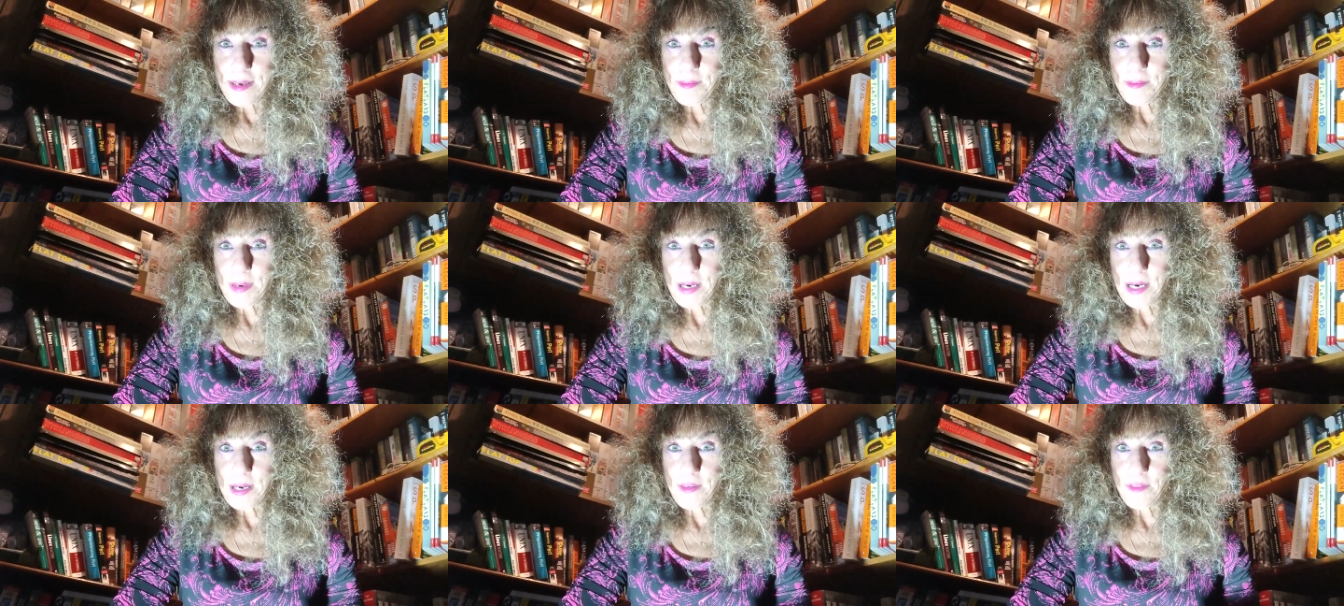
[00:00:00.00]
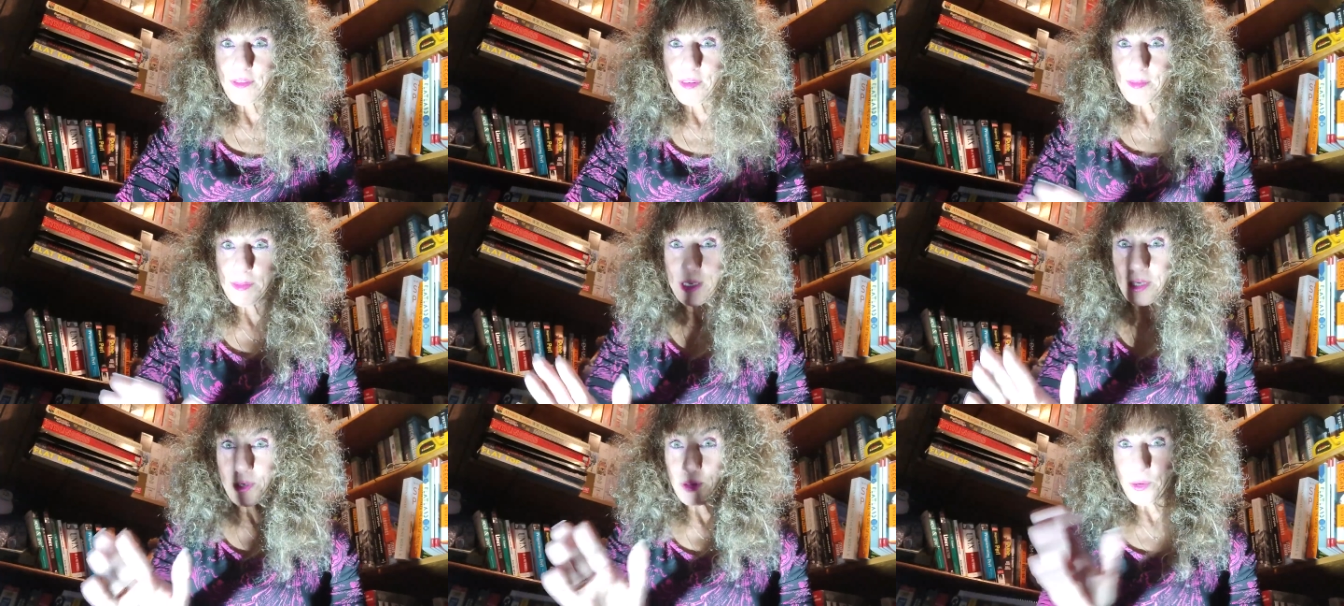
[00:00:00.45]
but
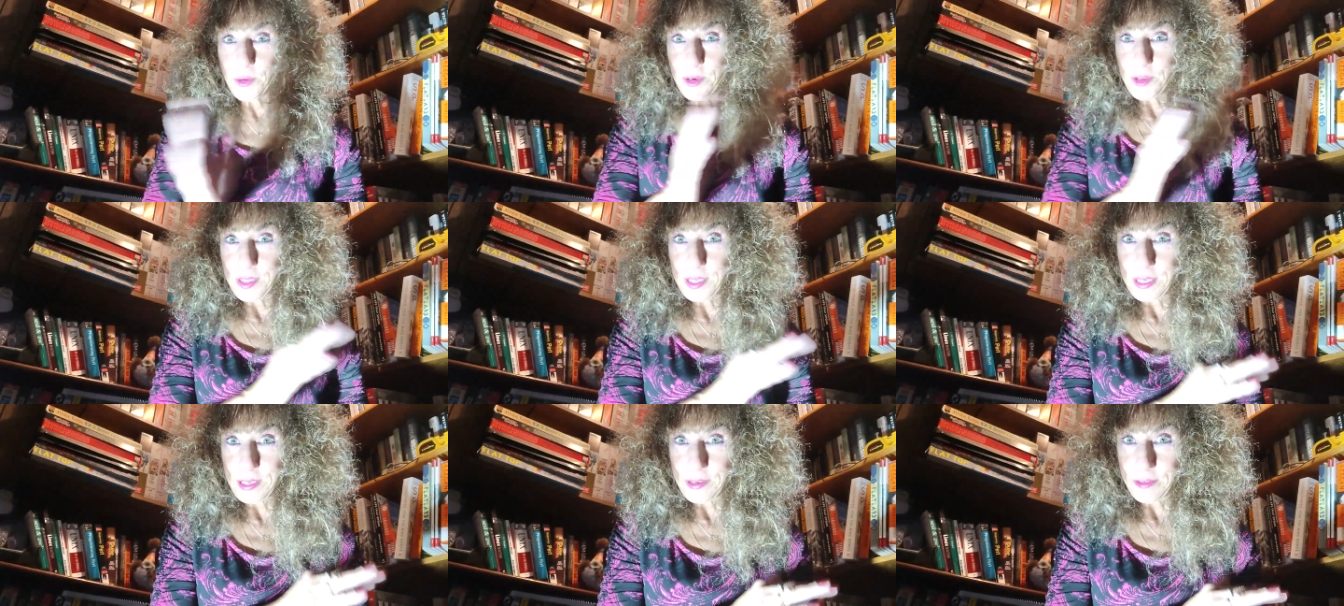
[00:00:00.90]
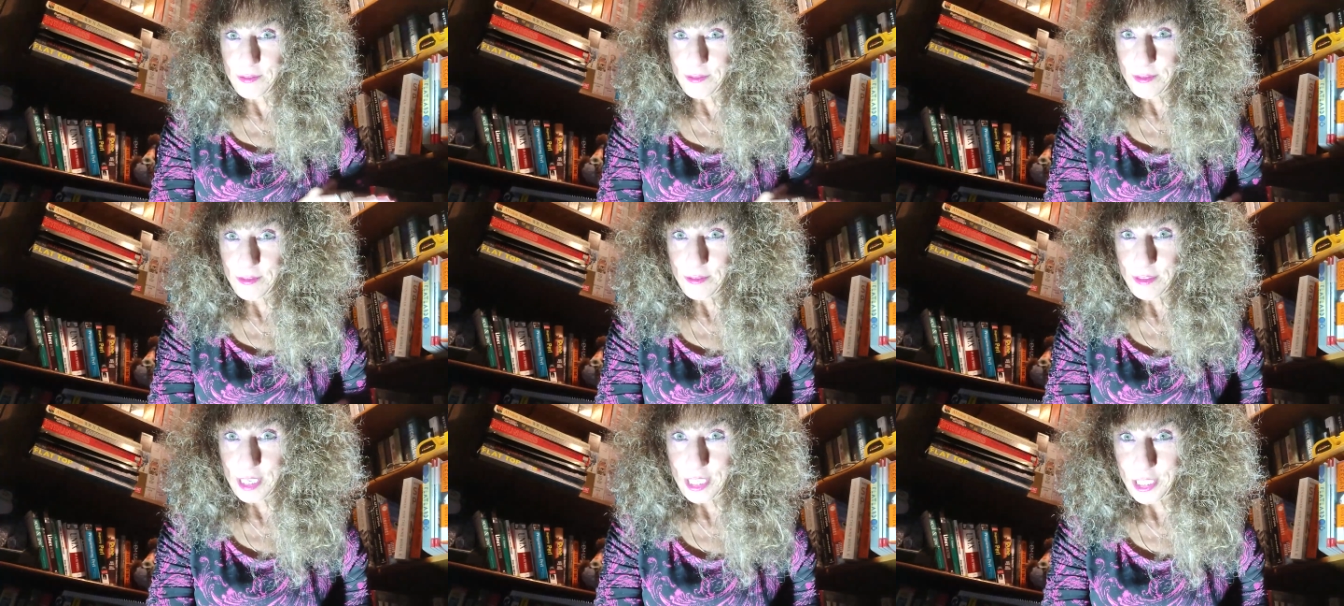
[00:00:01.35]
from the northern
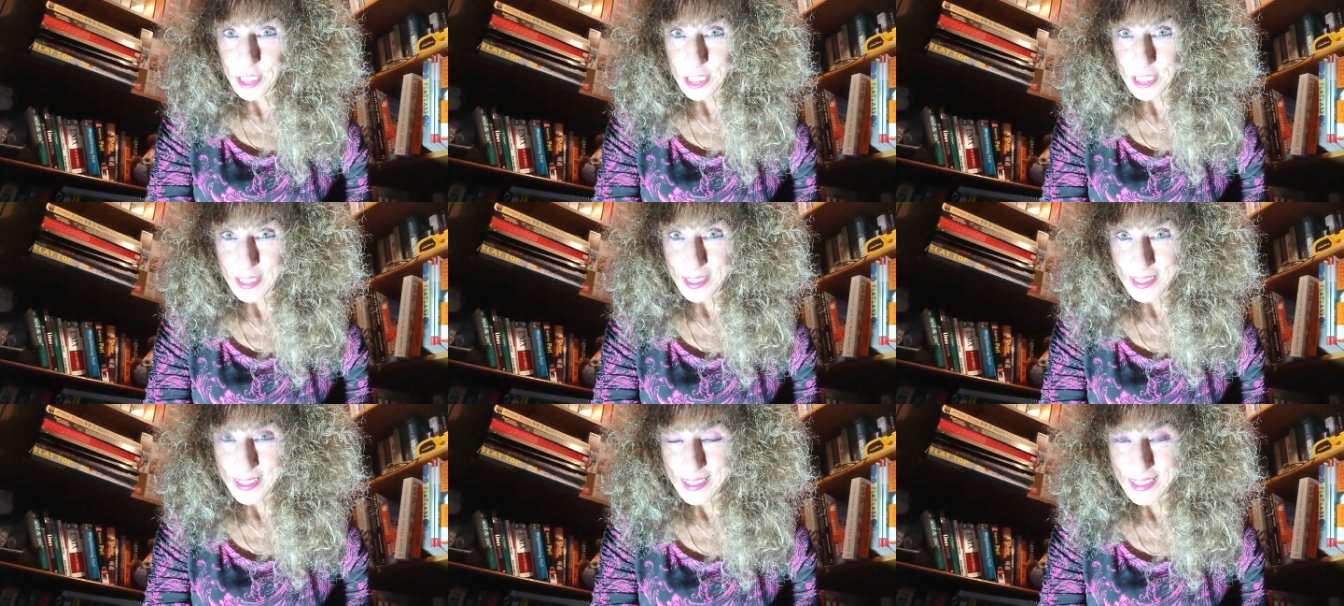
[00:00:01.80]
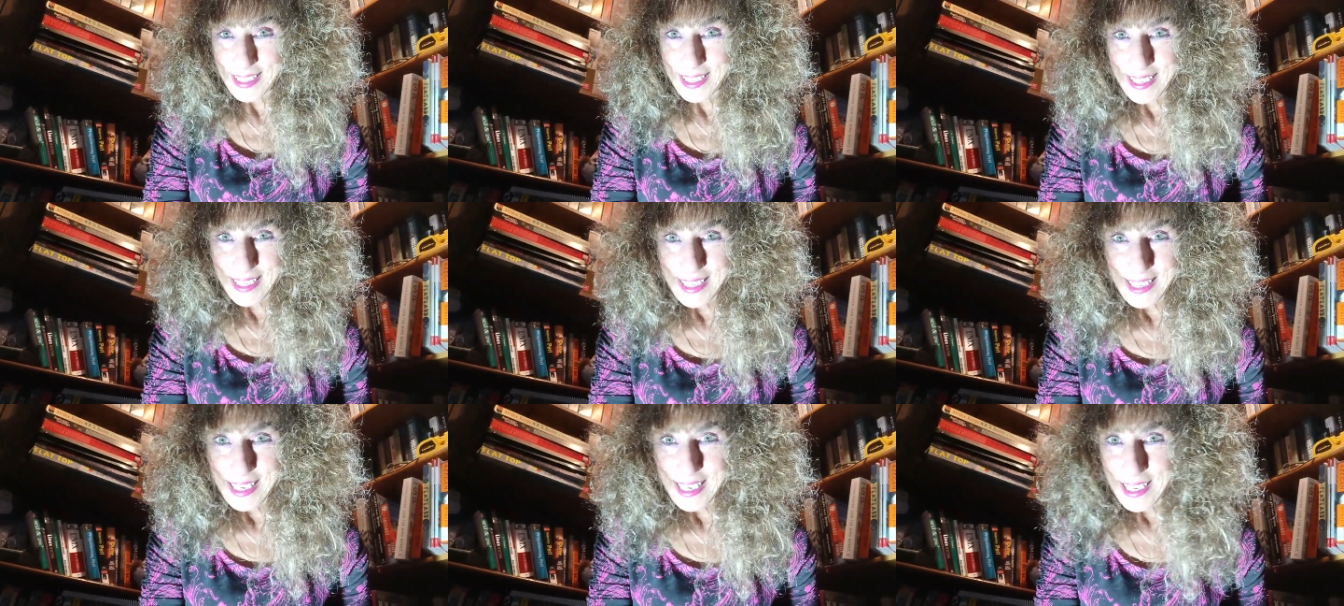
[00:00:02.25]
region,
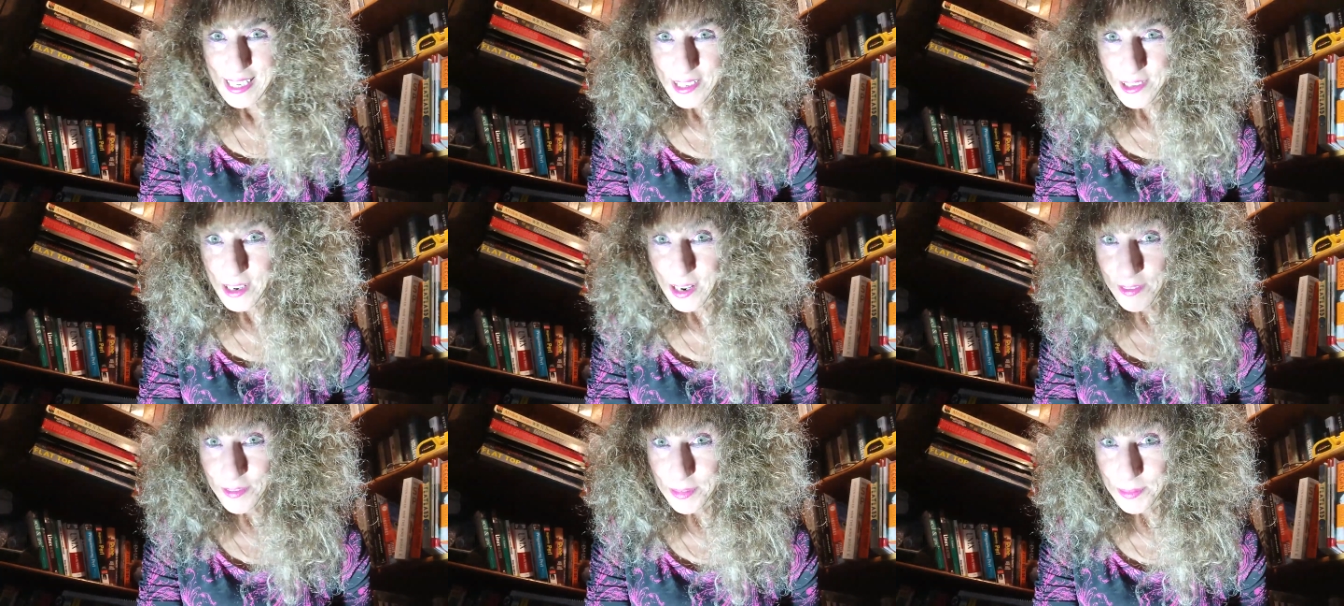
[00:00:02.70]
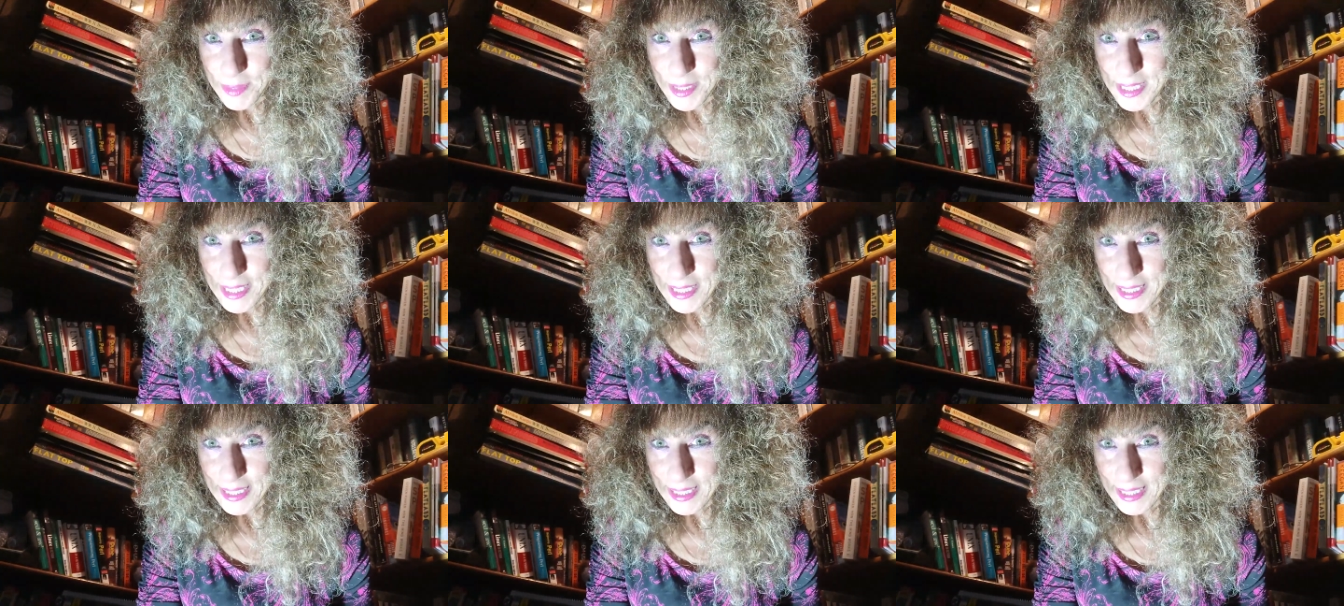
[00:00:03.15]
not from
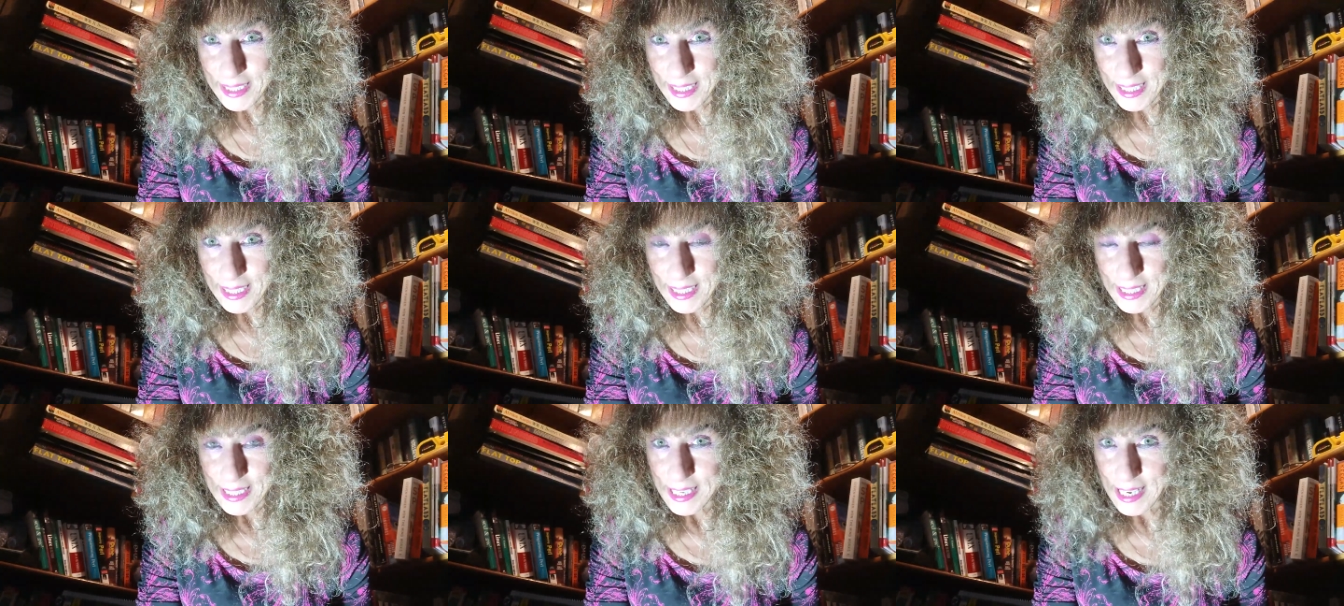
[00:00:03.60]
Sicily.